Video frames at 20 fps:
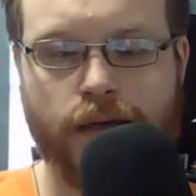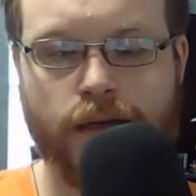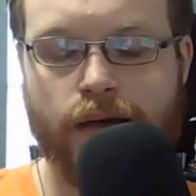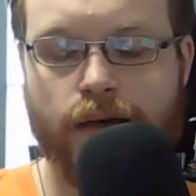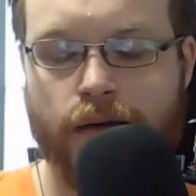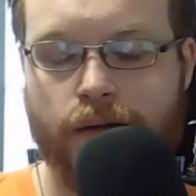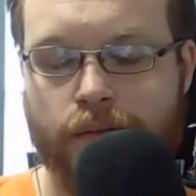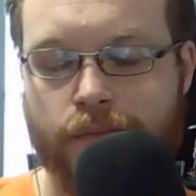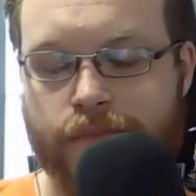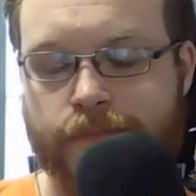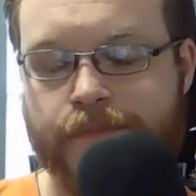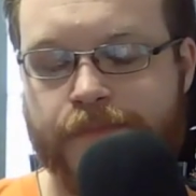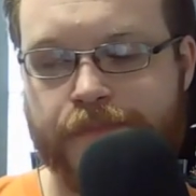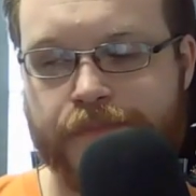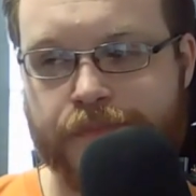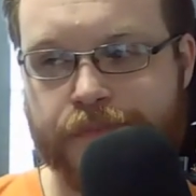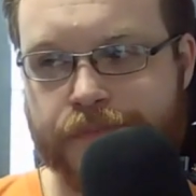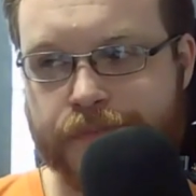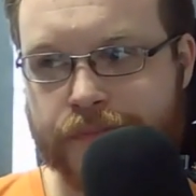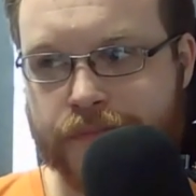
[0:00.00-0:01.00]

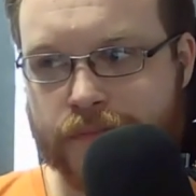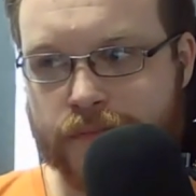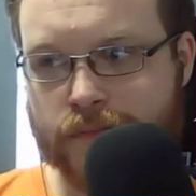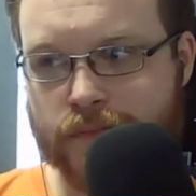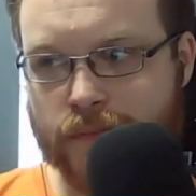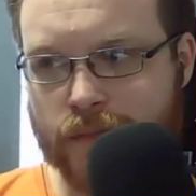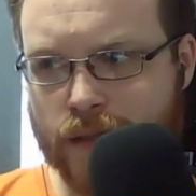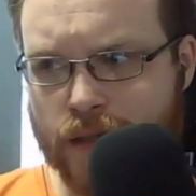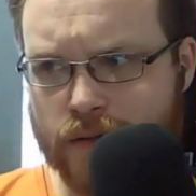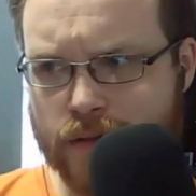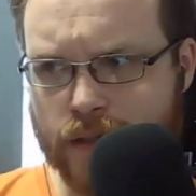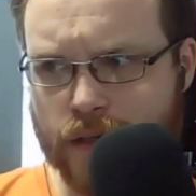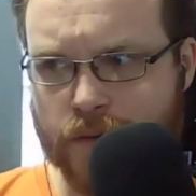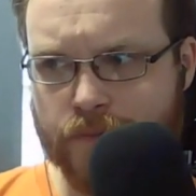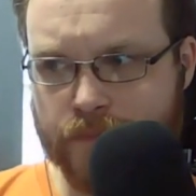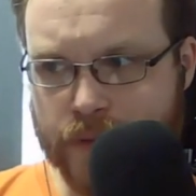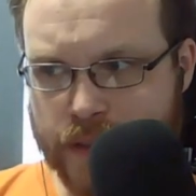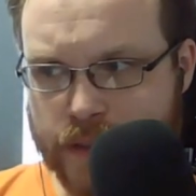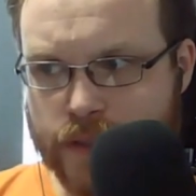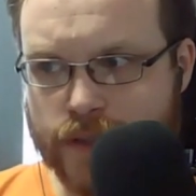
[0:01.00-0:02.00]

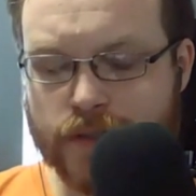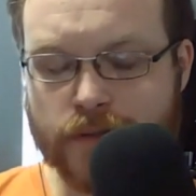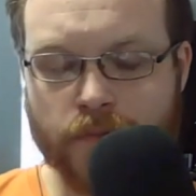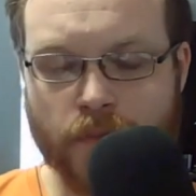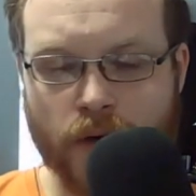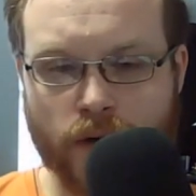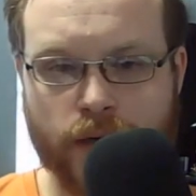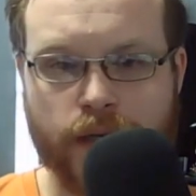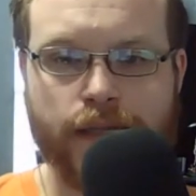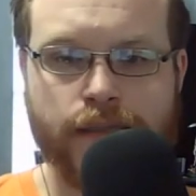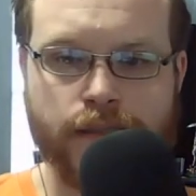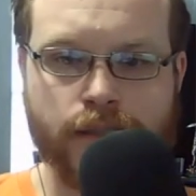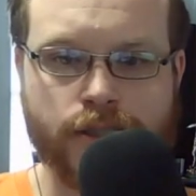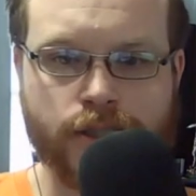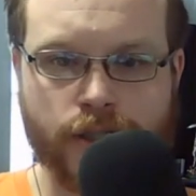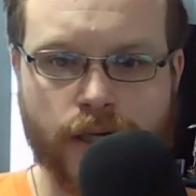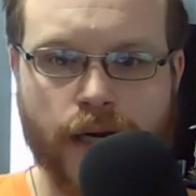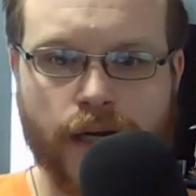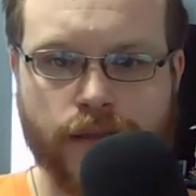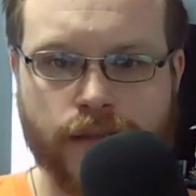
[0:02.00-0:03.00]
Be smart in the
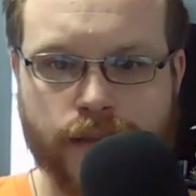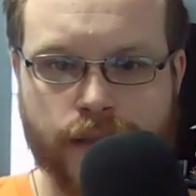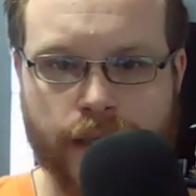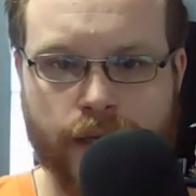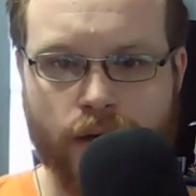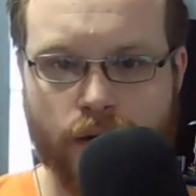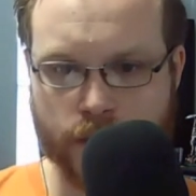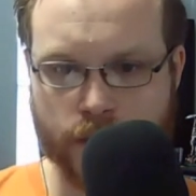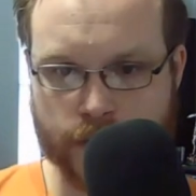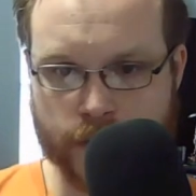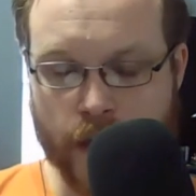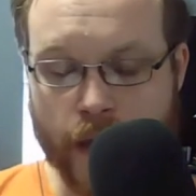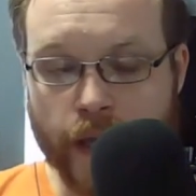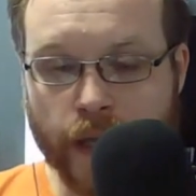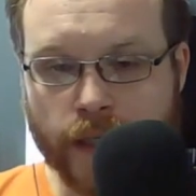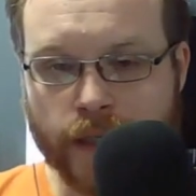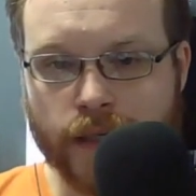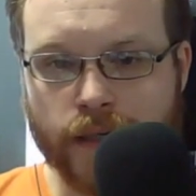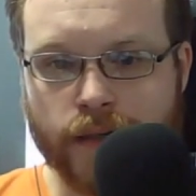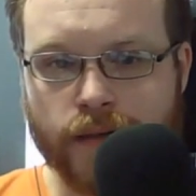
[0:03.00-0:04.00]
shots they
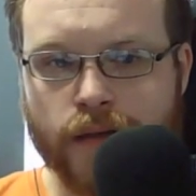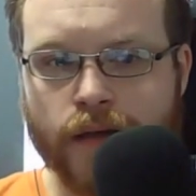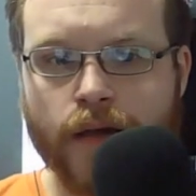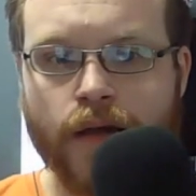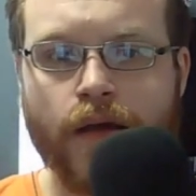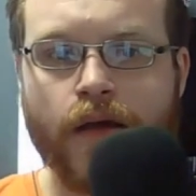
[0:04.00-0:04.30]
taking.